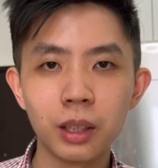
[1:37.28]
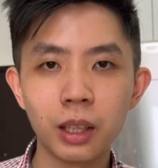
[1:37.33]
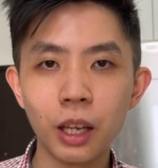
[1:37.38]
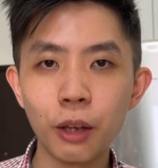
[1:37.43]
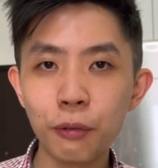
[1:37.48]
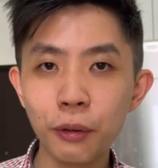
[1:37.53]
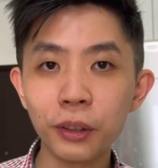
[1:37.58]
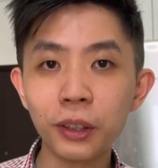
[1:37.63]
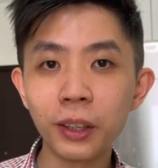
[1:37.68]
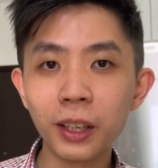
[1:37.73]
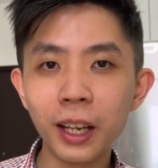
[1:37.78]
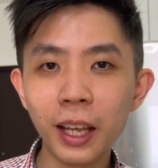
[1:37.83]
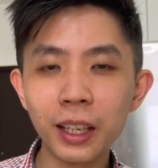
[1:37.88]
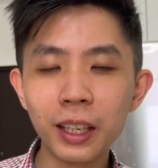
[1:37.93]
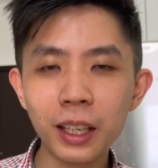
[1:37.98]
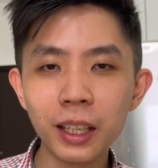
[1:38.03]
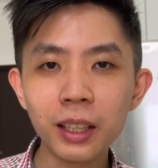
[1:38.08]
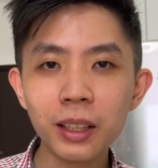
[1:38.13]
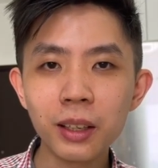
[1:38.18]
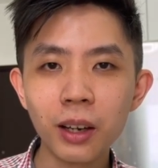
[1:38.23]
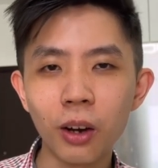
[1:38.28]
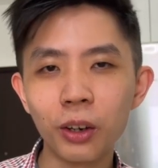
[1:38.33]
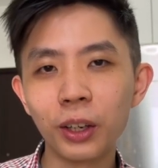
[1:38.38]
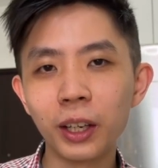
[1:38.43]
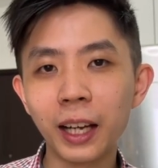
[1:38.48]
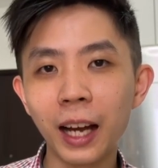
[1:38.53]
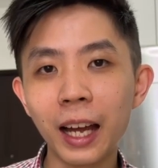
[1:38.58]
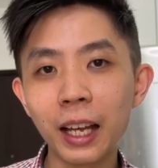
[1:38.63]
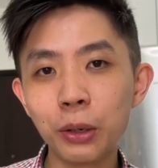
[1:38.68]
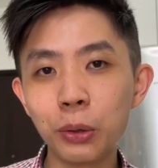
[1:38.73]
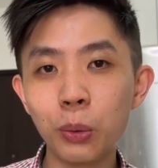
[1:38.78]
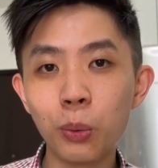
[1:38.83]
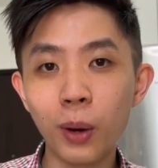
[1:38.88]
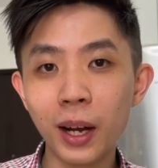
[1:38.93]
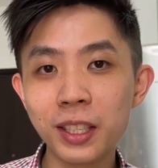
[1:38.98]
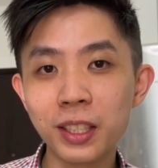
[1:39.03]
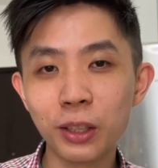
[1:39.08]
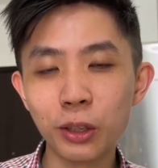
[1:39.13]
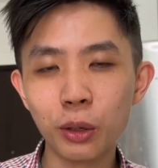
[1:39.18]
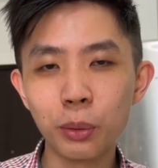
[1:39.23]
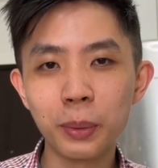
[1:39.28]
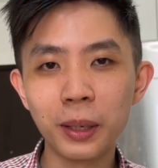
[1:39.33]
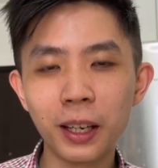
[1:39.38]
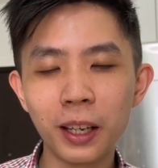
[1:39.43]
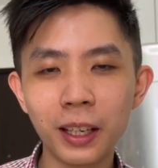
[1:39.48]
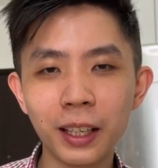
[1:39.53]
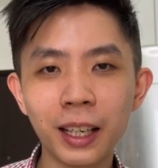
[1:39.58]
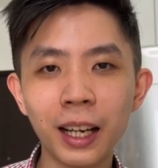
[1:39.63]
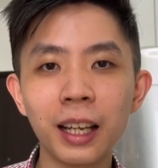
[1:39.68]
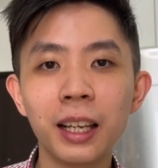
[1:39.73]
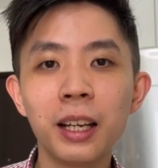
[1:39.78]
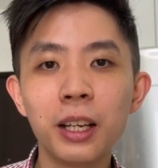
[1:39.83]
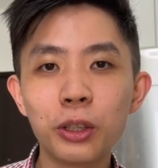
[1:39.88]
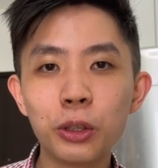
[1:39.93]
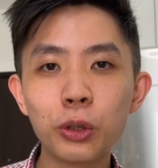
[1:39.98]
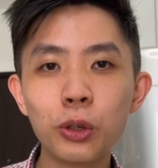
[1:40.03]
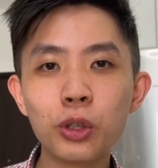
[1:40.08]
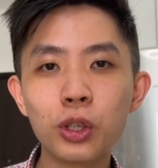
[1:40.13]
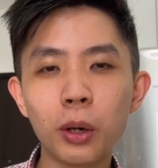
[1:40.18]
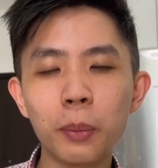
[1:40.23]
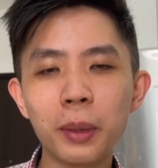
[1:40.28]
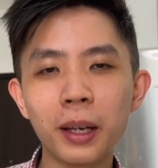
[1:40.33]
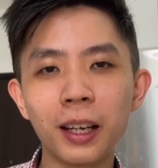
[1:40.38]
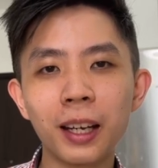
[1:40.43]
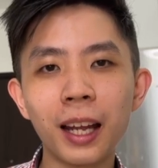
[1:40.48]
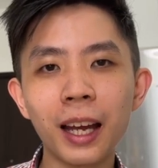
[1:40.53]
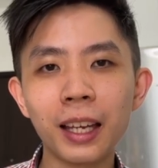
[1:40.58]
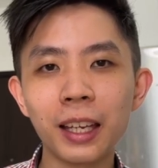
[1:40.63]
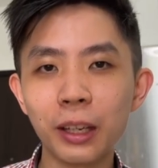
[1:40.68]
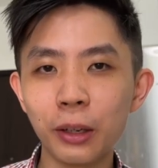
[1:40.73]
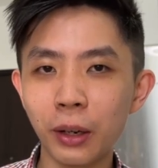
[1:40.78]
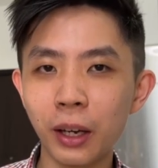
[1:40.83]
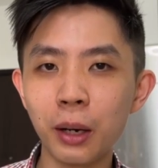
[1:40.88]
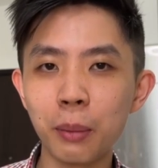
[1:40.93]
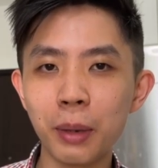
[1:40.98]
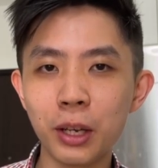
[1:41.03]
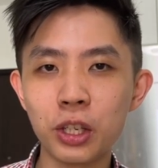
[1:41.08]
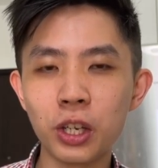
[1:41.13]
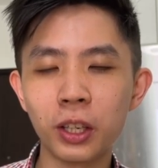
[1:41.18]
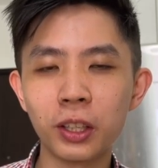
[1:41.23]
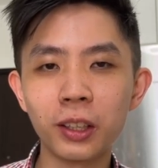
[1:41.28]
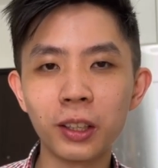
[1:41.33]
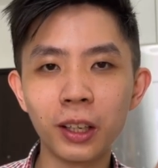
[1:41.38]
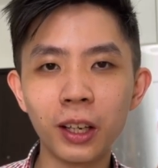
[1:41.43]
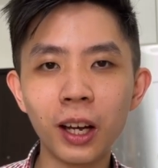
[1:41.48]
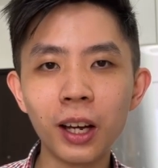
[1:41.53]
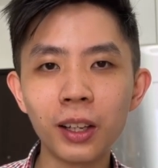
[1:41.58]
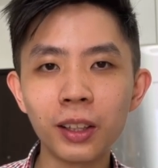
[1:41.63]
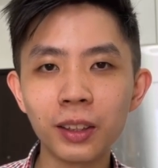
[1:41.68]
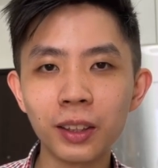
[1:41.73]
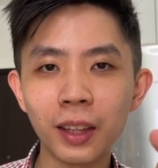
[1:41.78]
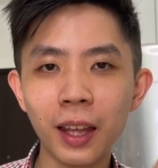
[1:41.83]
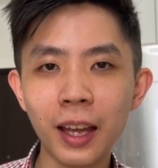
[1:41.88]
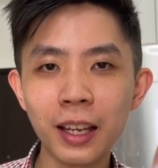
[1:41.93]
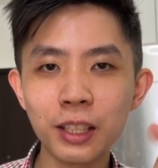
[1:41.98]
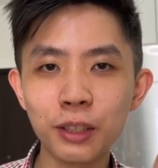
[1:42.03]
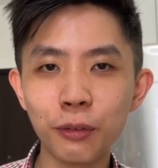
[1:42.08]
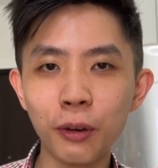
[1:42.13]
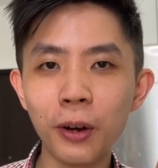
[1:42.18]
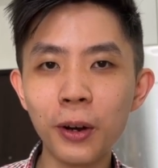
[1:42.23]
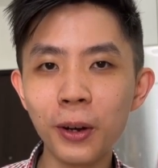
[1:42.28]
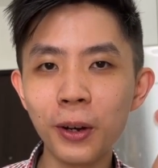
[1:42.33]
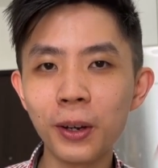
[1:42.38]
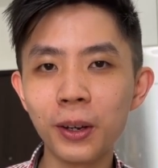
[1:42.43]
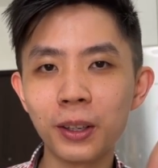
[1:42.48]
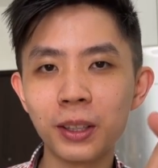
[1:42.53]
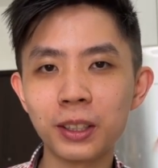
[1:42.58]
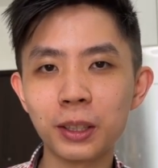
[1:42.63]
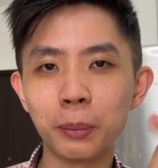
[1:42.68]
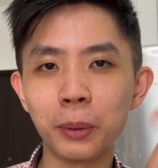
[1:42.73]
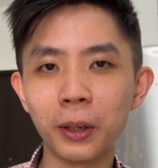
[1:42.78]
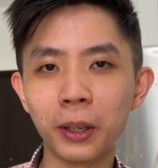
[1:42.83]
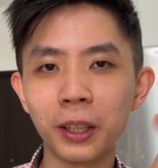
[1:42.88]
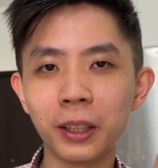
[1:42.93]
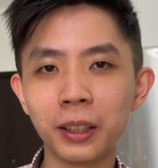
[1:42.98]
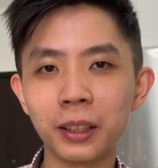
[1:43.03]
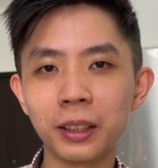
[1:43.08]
If you're a lady or a guy who wants a UOB Lady Card, do drop me a like, it will help my channel a lot. Thanks for supporting.